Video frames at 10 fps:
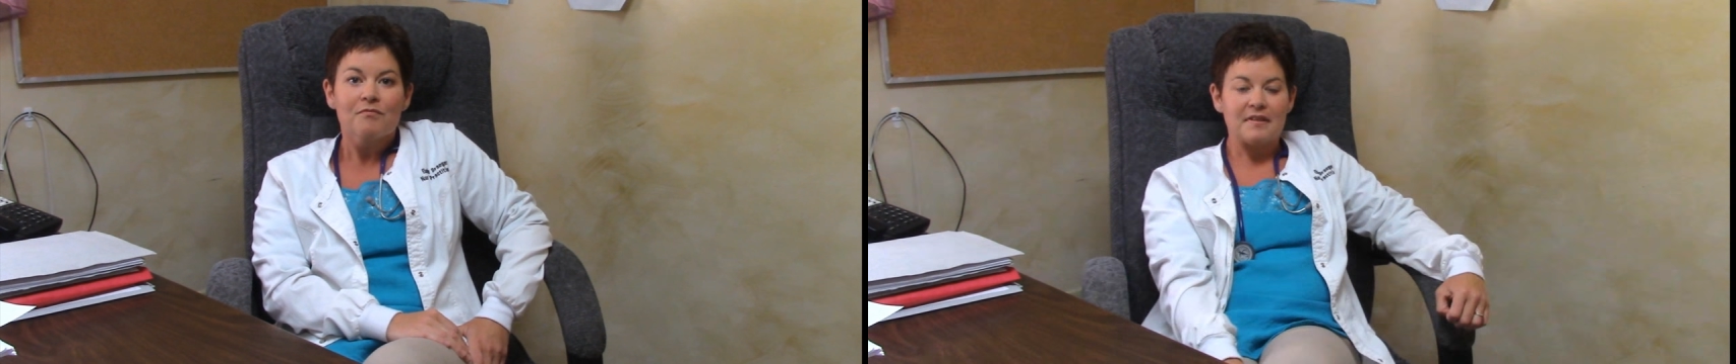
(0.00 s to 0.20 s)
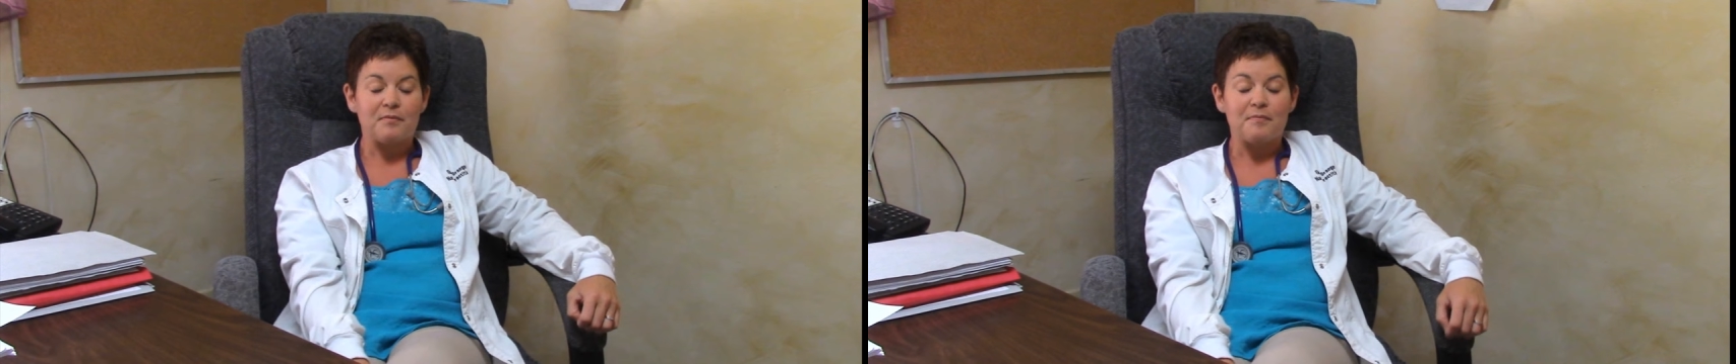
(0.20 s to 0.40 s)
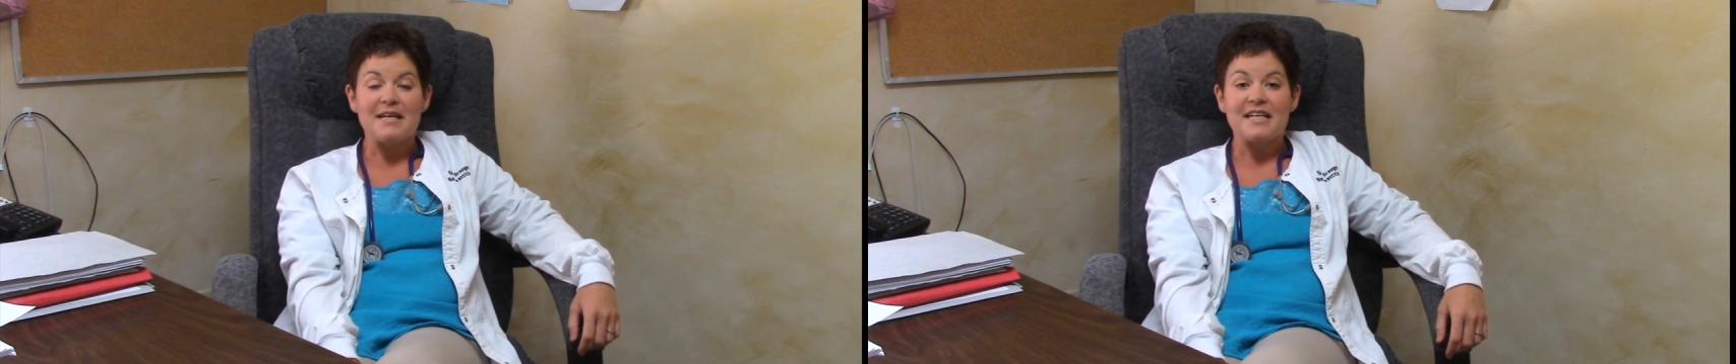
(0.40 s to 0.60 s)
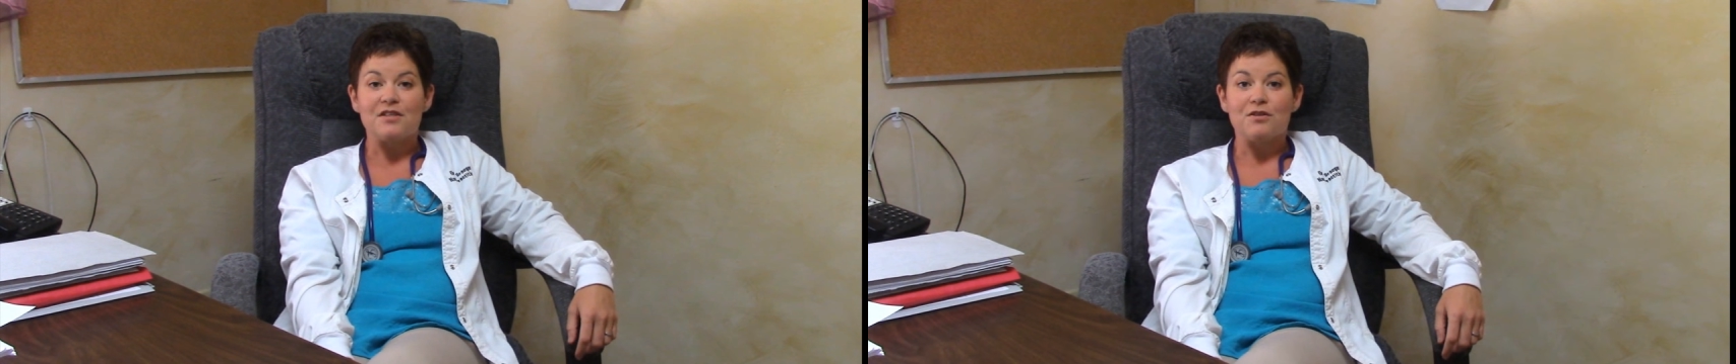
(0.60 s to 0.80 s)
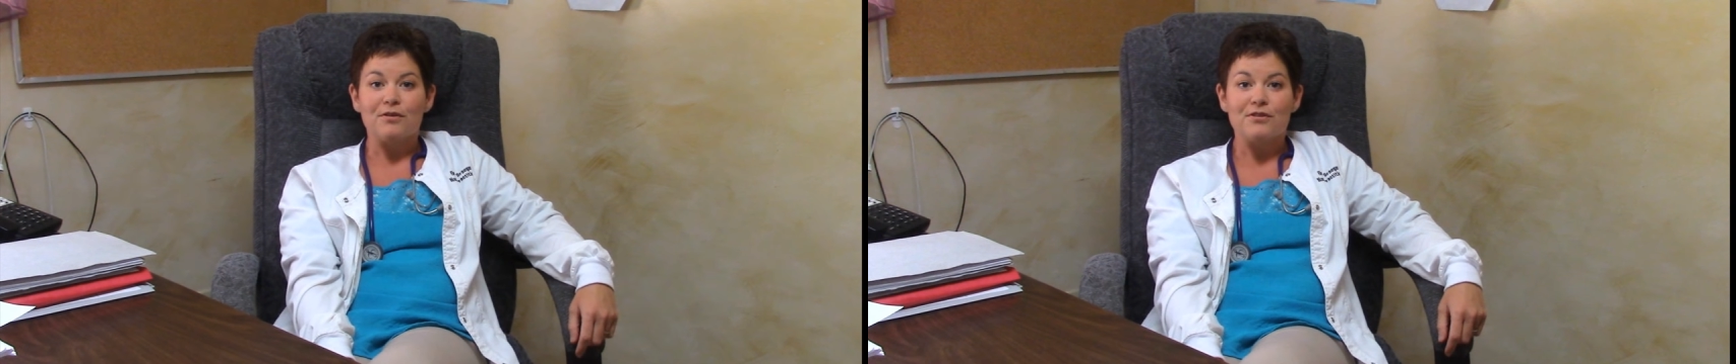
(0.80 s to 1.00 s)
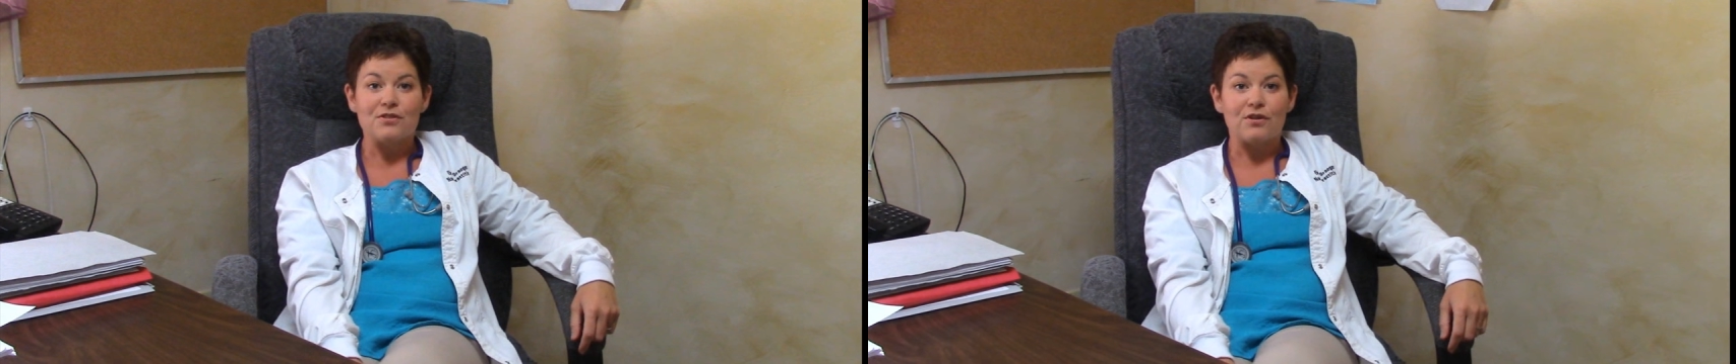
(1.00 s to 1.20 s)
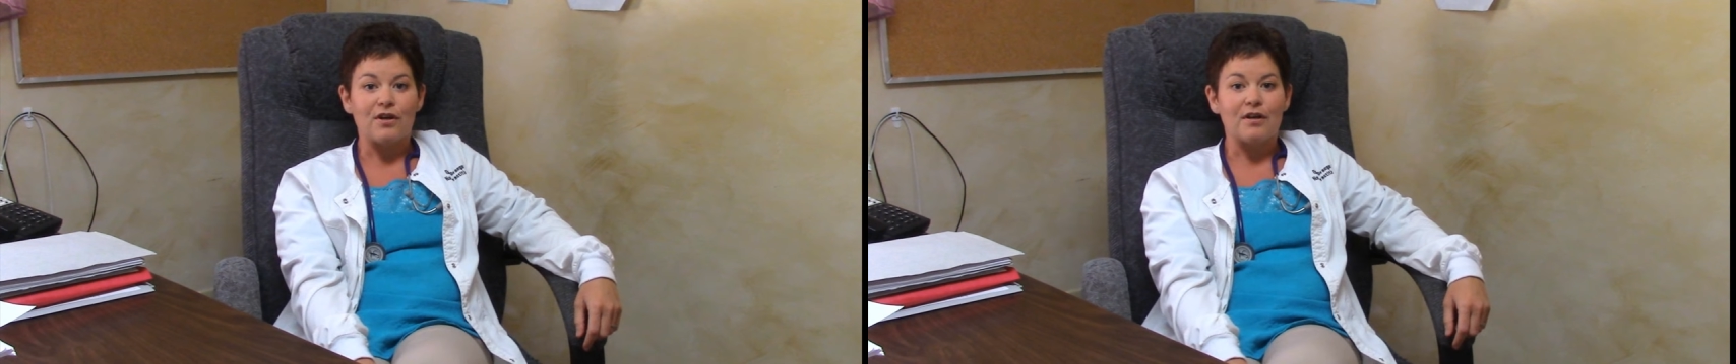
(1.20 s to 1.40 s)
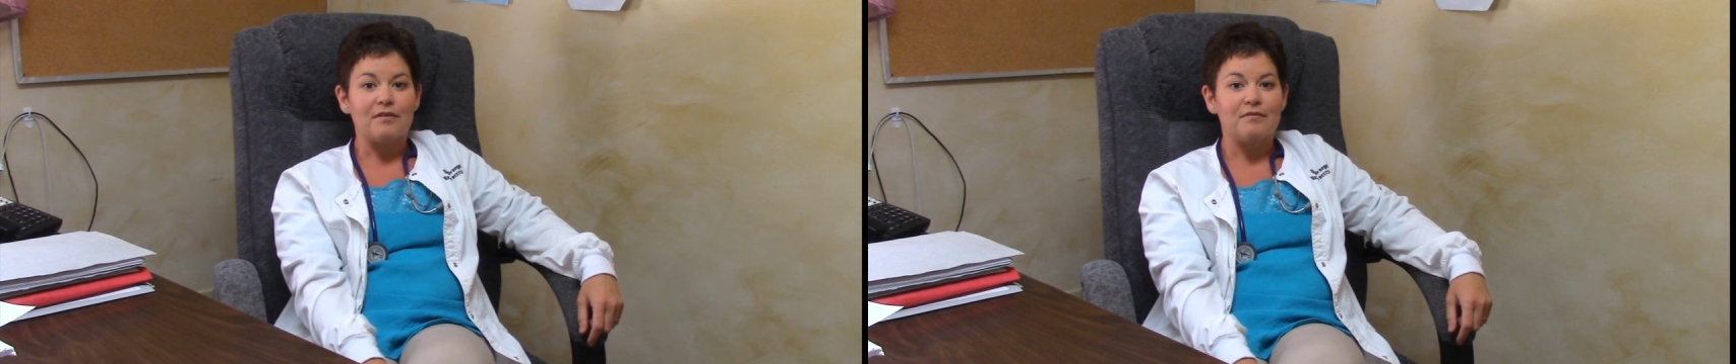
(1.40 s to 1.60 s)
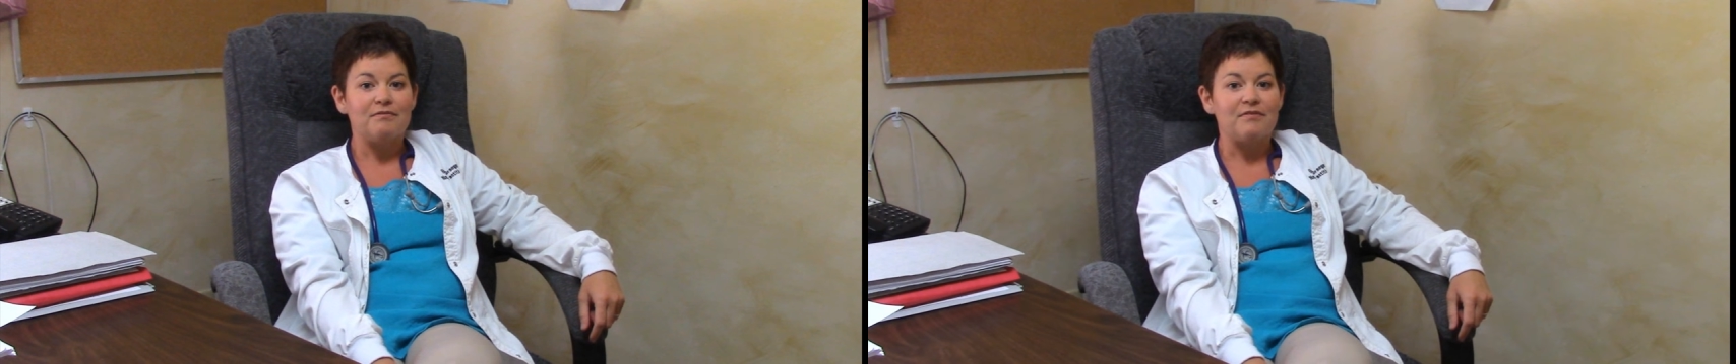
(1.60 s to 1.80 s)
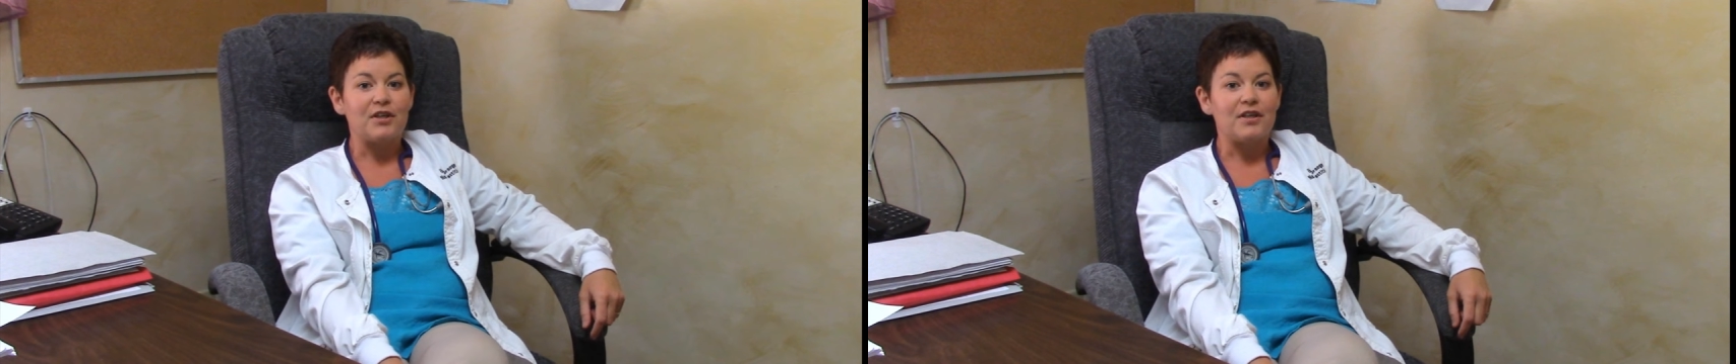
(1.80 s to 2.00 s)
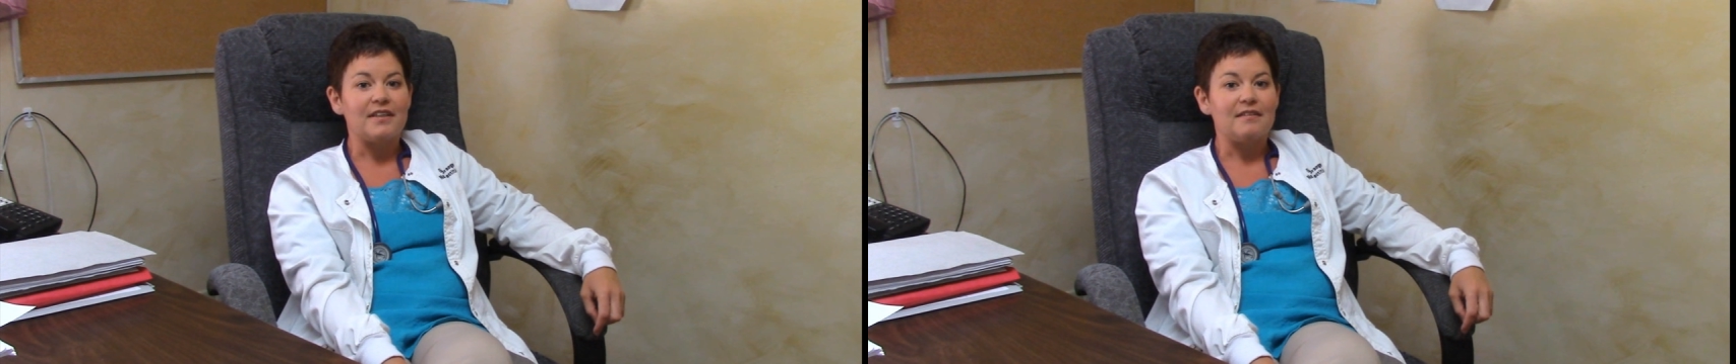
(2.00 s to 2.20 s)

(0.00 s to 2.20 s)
And many adults are very